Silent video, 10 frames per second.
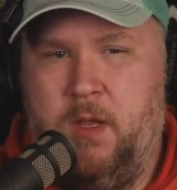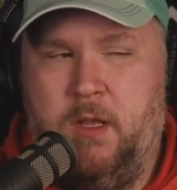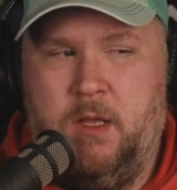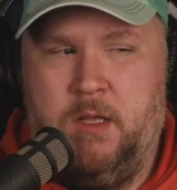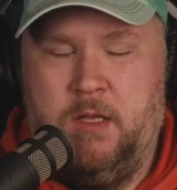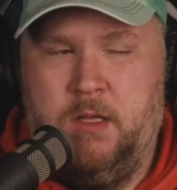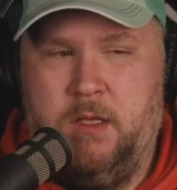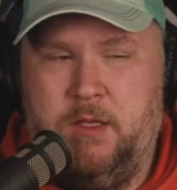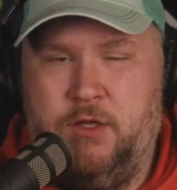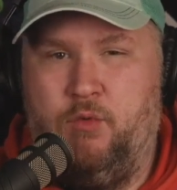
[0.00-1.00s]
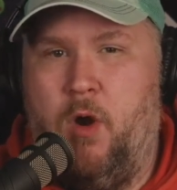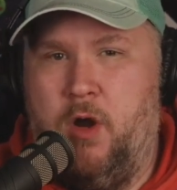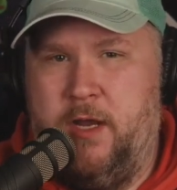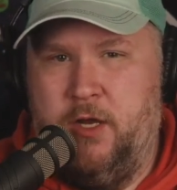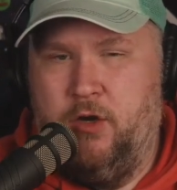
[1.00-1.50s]
Uh, you are
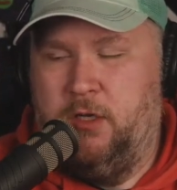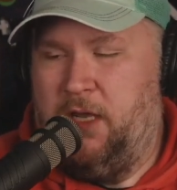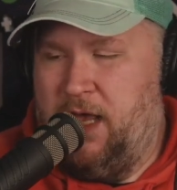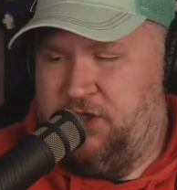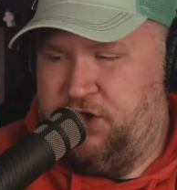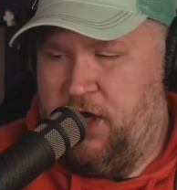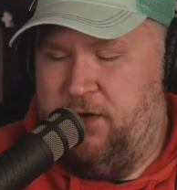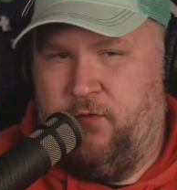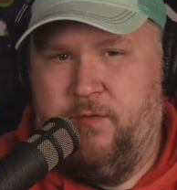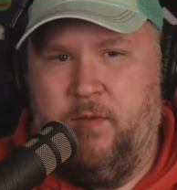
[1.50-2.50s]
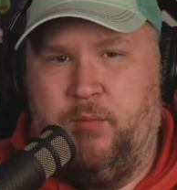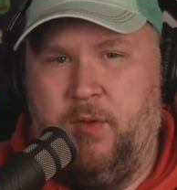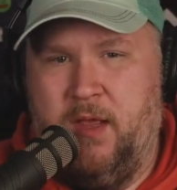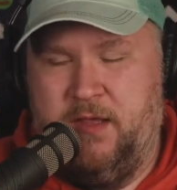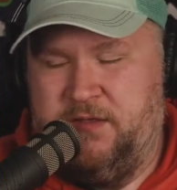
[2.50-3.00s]
here, Elijah Schaffer, in the
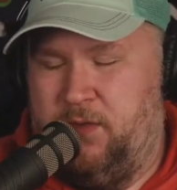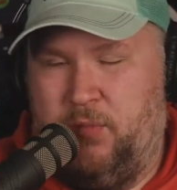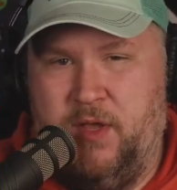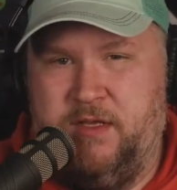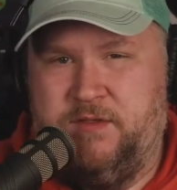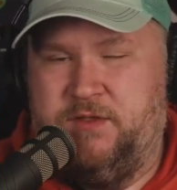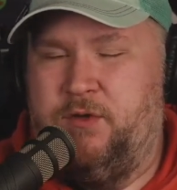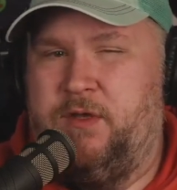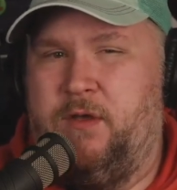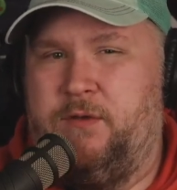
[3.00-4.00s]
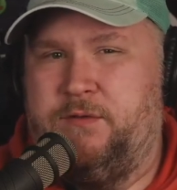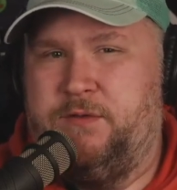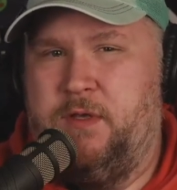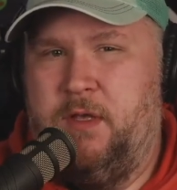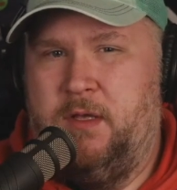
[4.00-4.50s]
I guess the Blaze
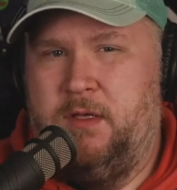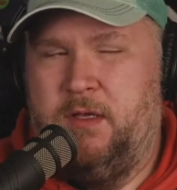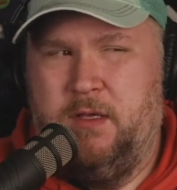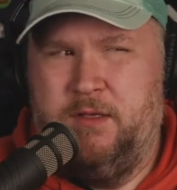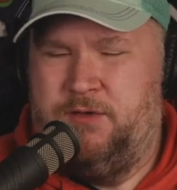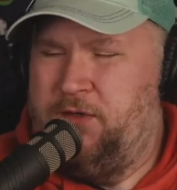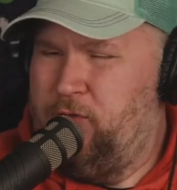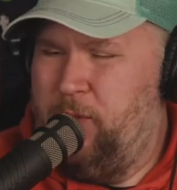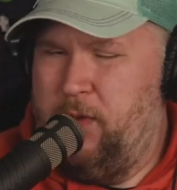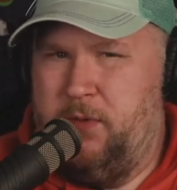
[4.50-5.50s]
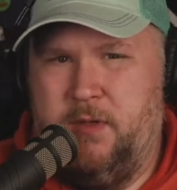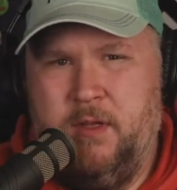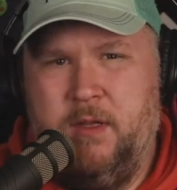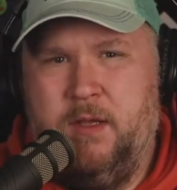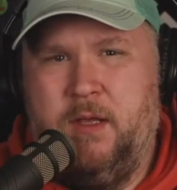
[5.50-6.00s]
Studios, uh, in general, maybe
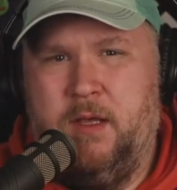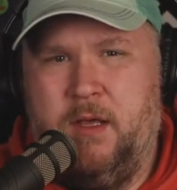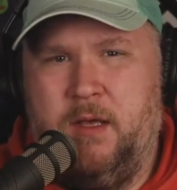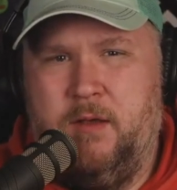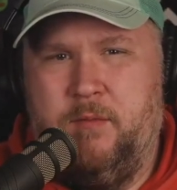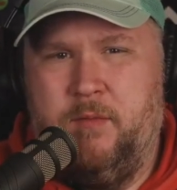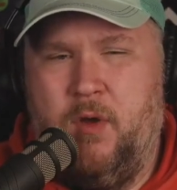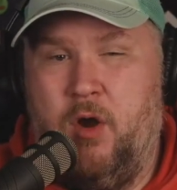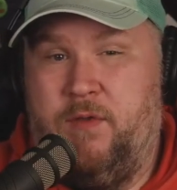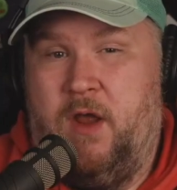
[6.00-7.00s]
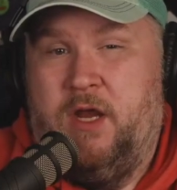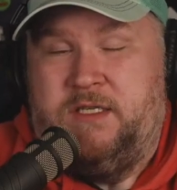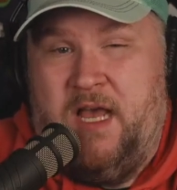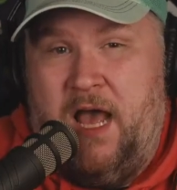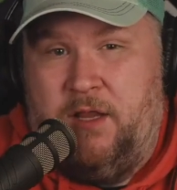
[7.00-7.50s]
um, are there in
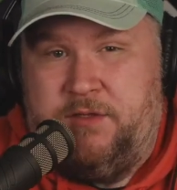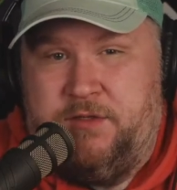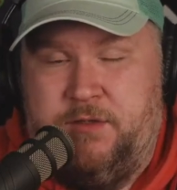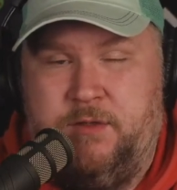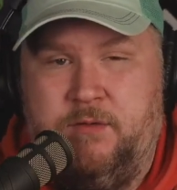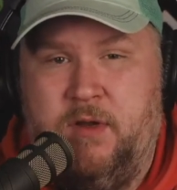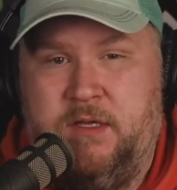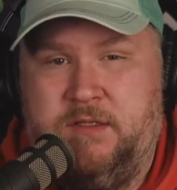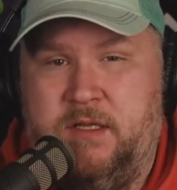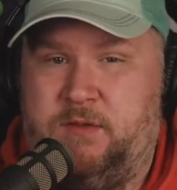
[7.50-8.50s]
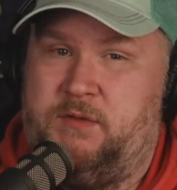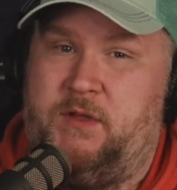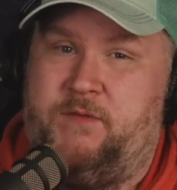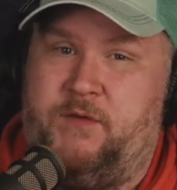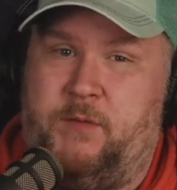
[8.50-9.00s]
Dallas, right? So that's where they
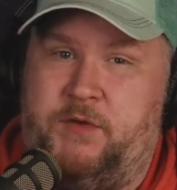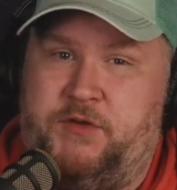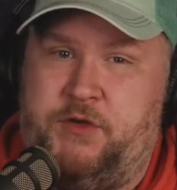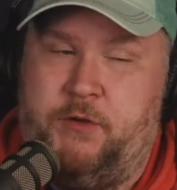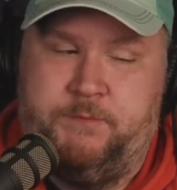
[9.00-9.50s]
film his show.